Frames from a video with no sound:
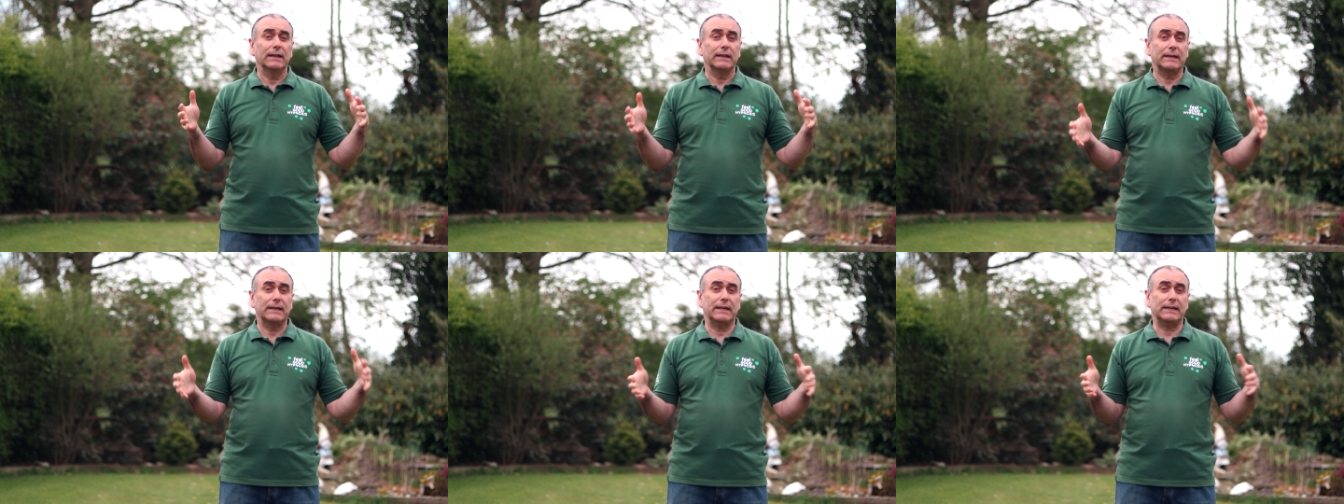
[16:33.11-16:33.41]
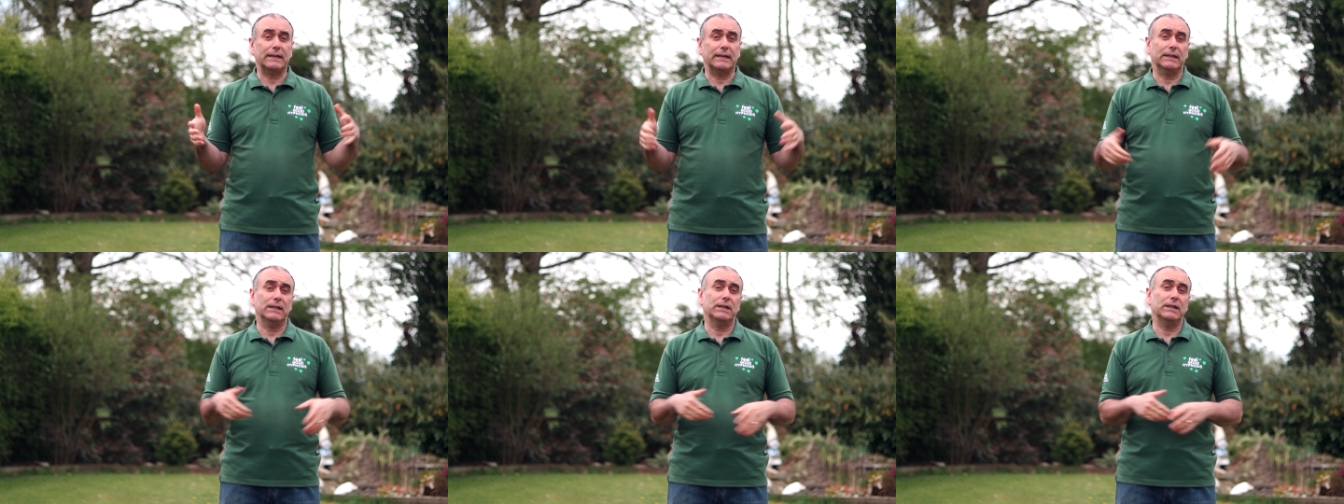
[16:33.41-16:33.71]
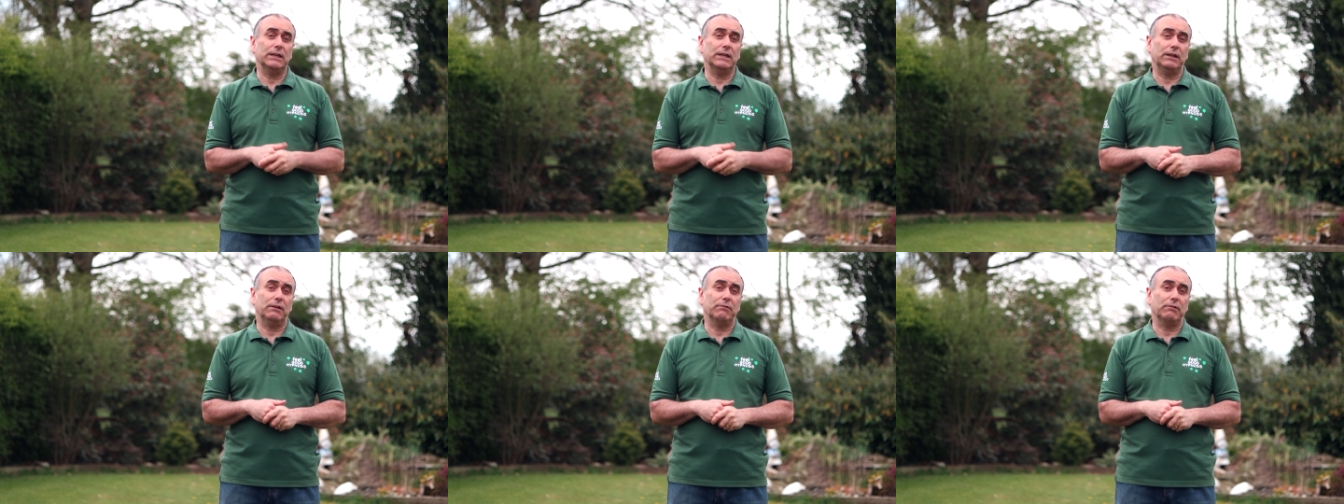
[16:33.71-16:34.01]
getting the
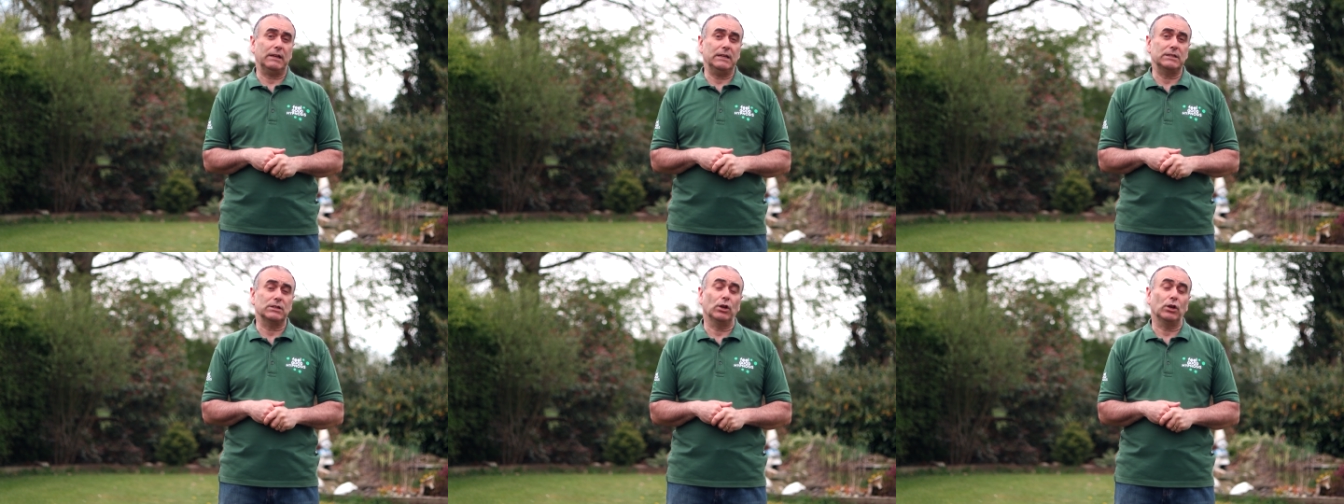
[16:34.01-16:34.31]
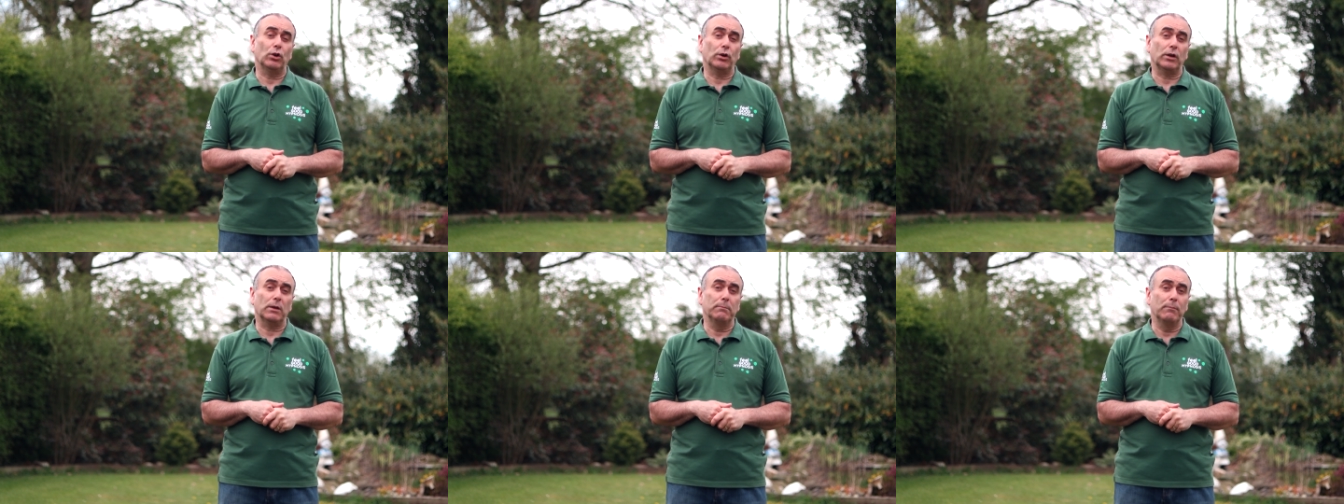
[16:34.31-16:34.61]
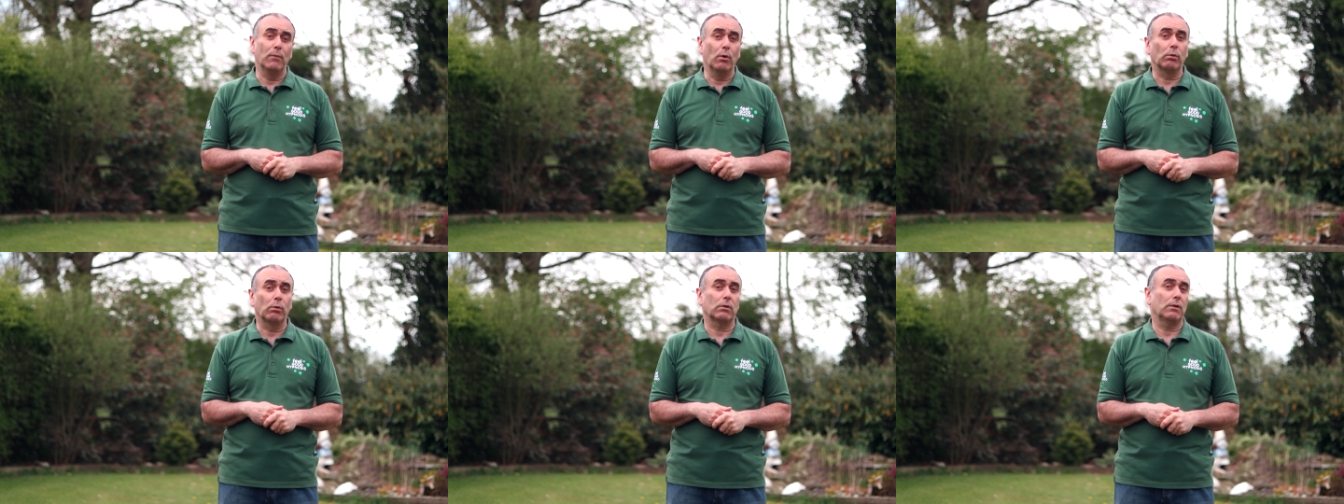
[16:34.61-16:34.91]
nitty-gritties and learning
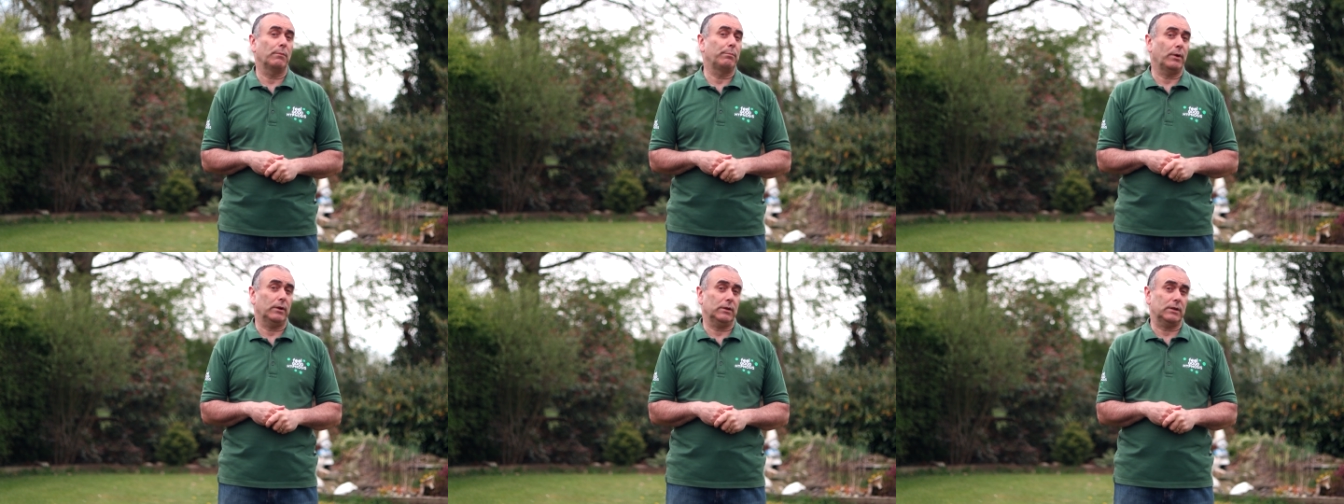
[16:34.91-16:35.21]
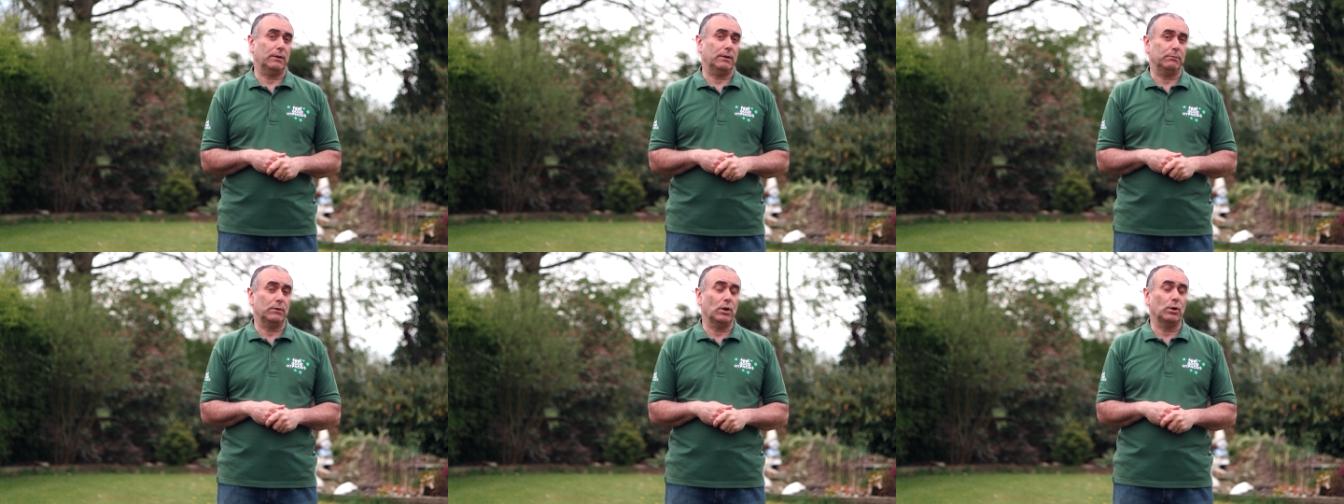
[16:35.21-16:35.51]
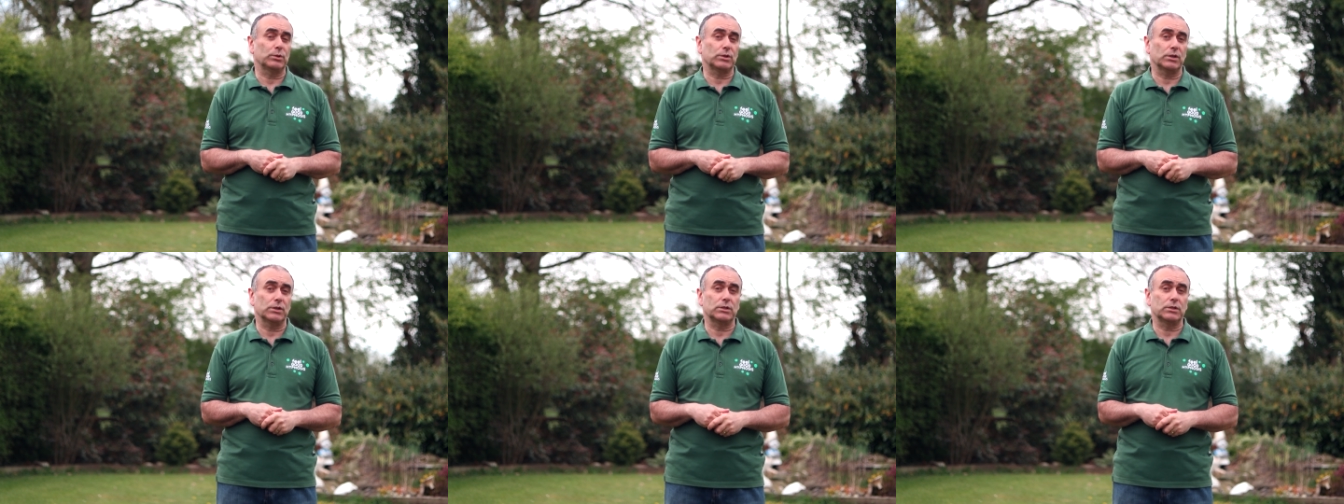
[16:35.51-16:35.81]
more about
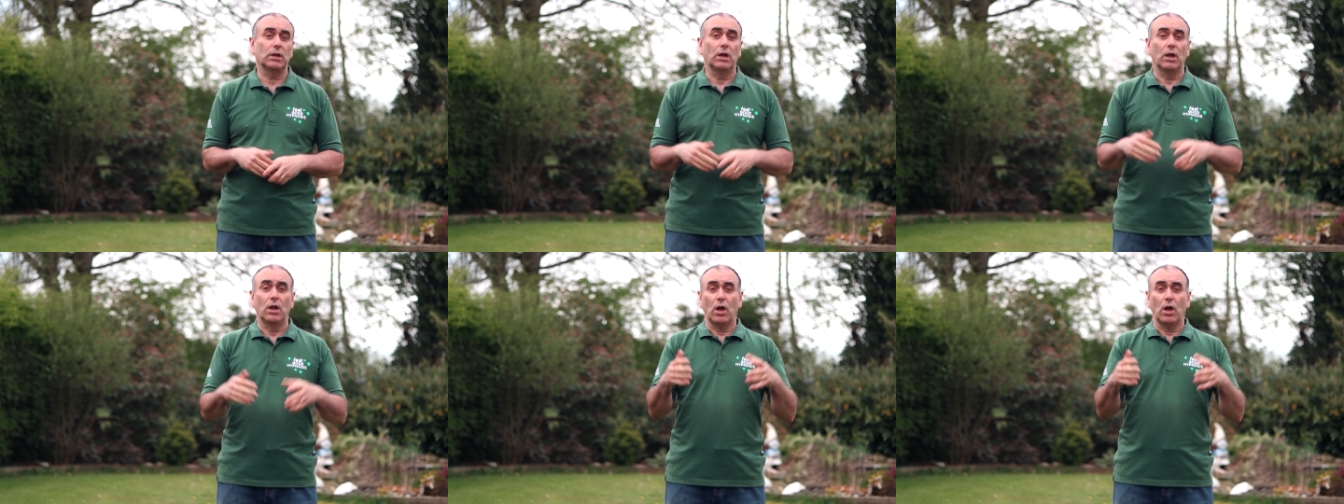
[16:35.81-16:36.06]
hypnosis,